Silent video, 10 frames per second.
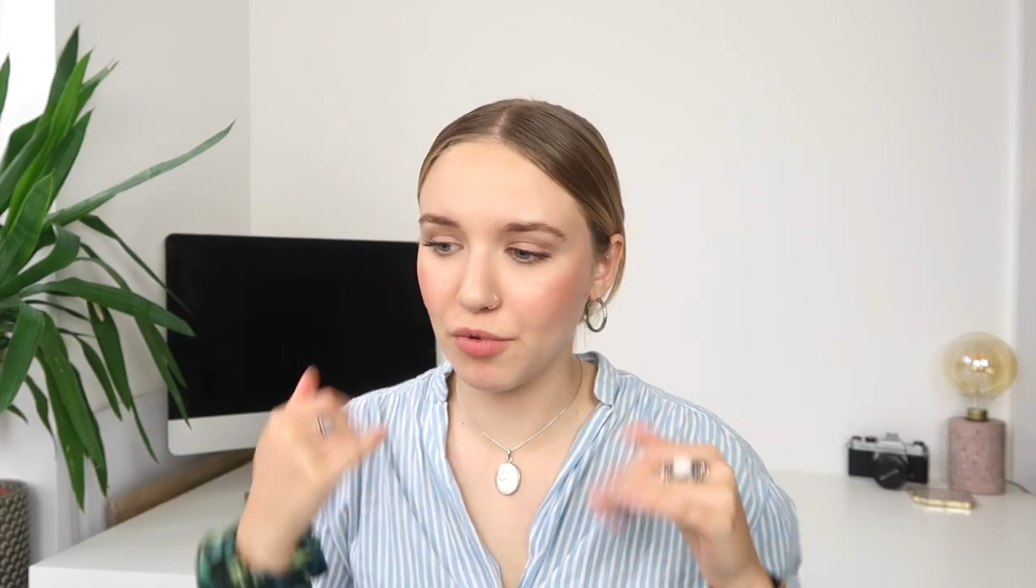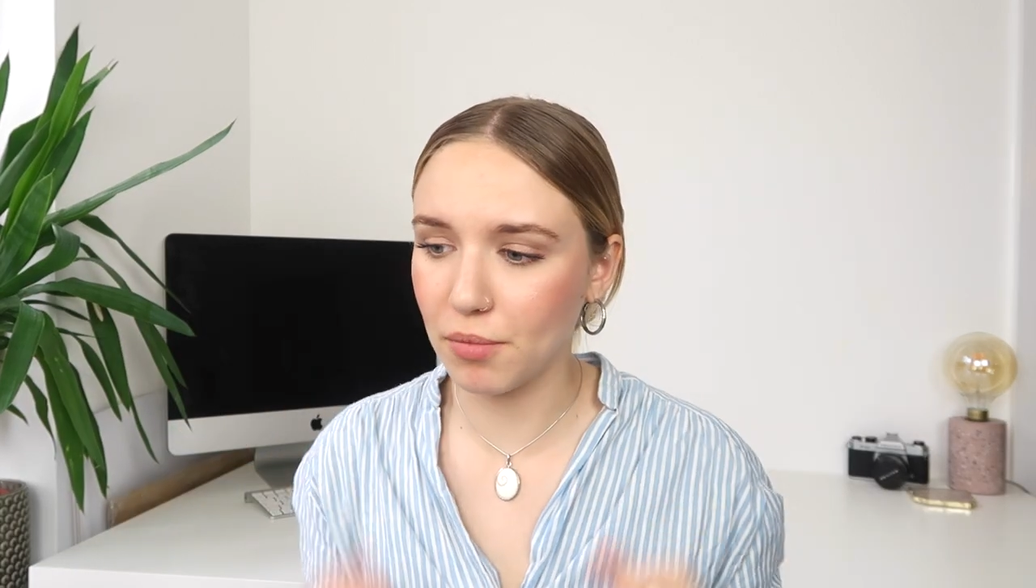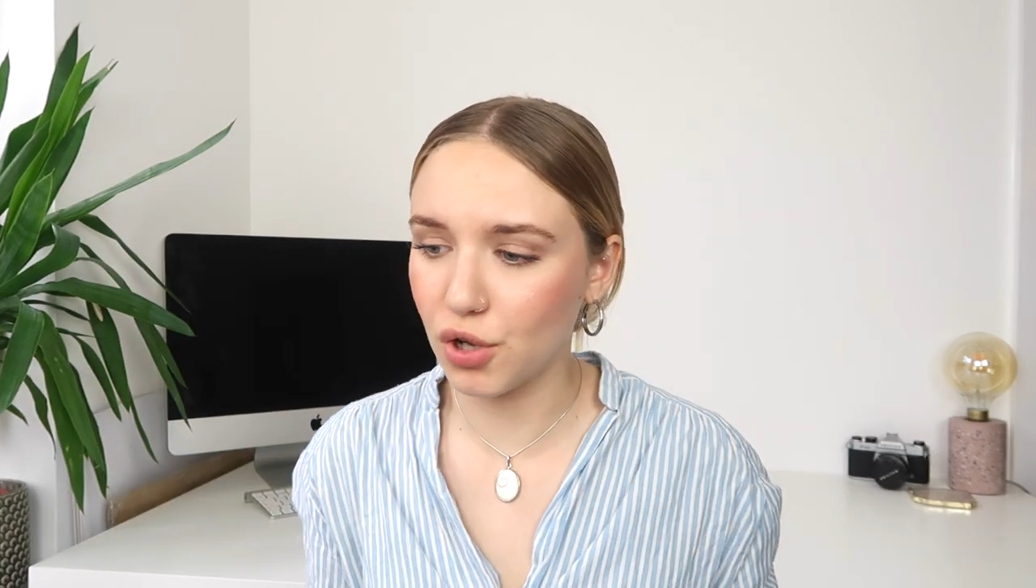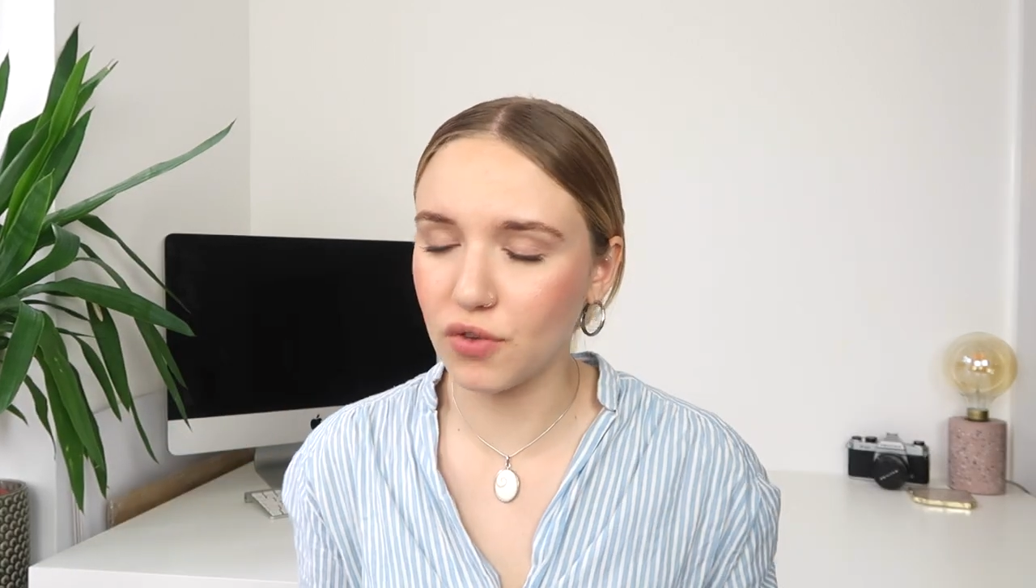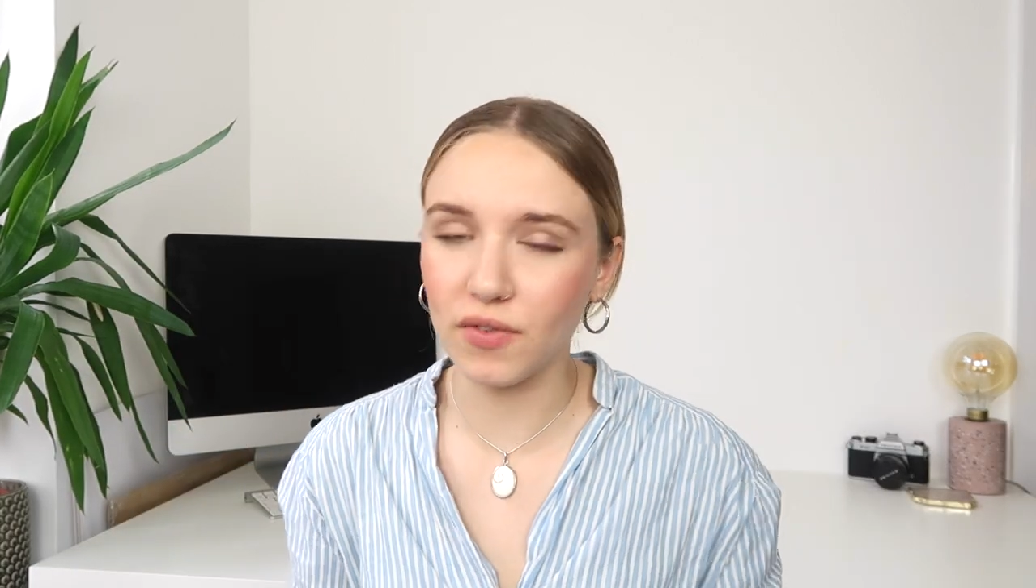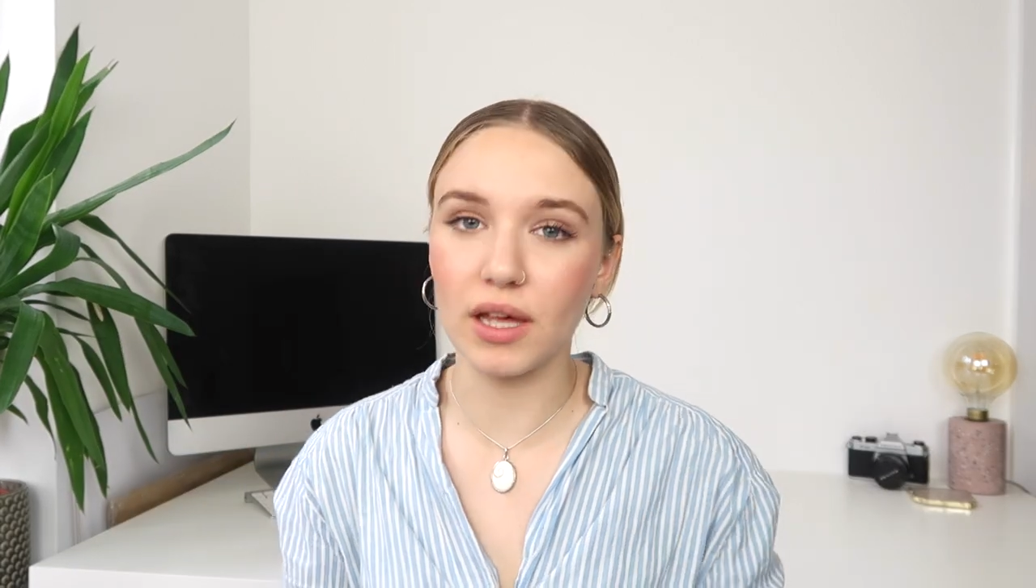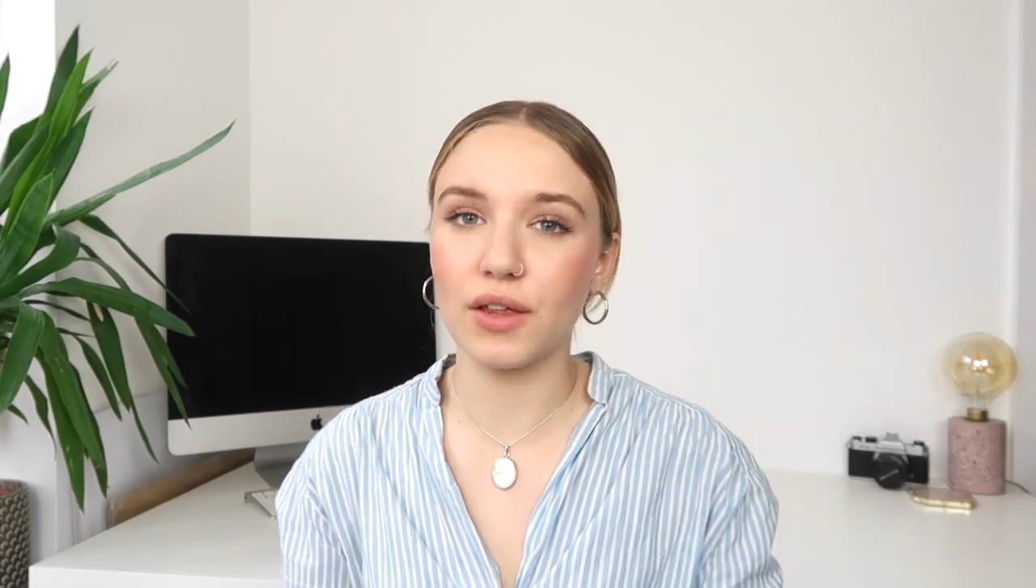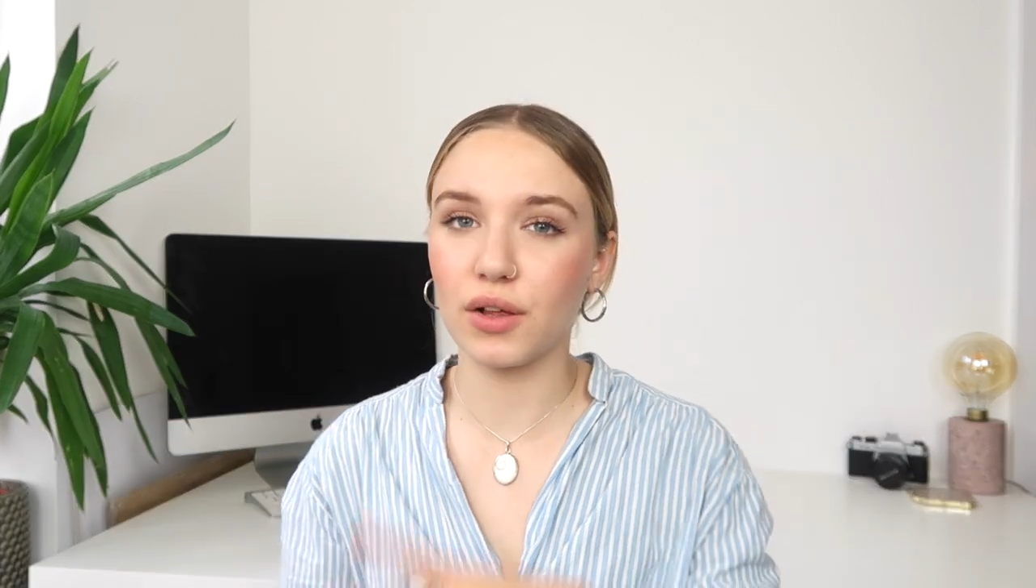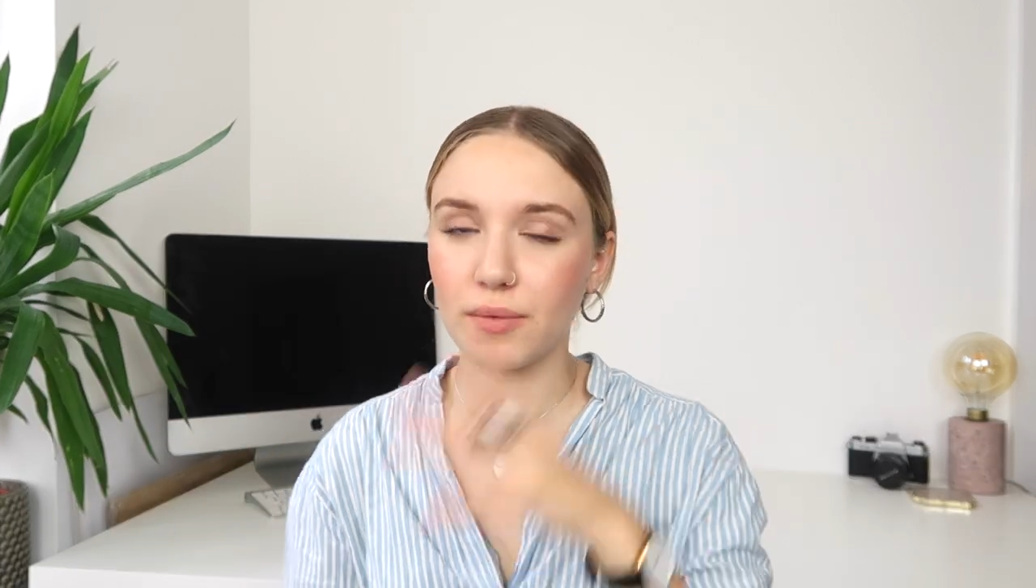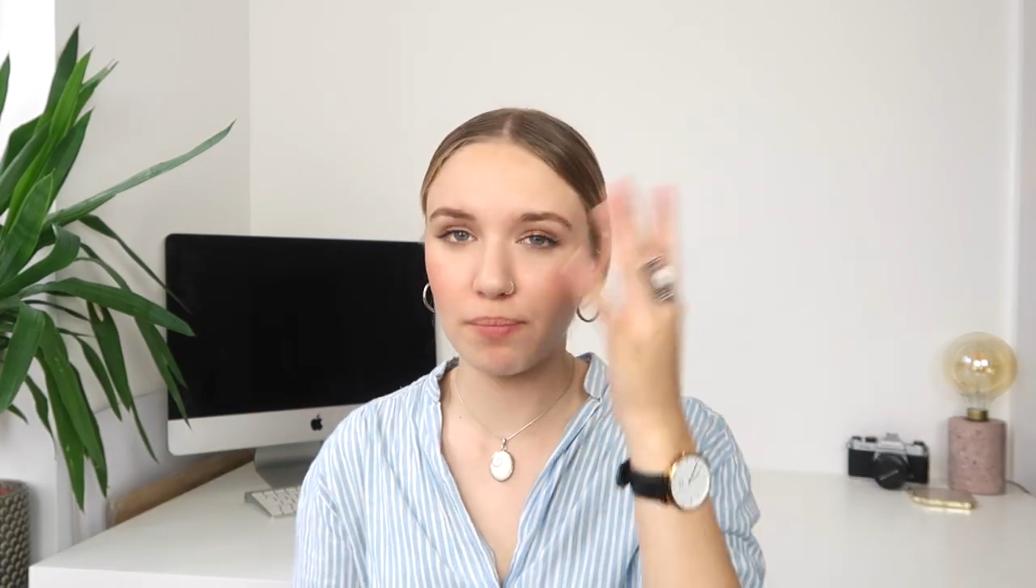remover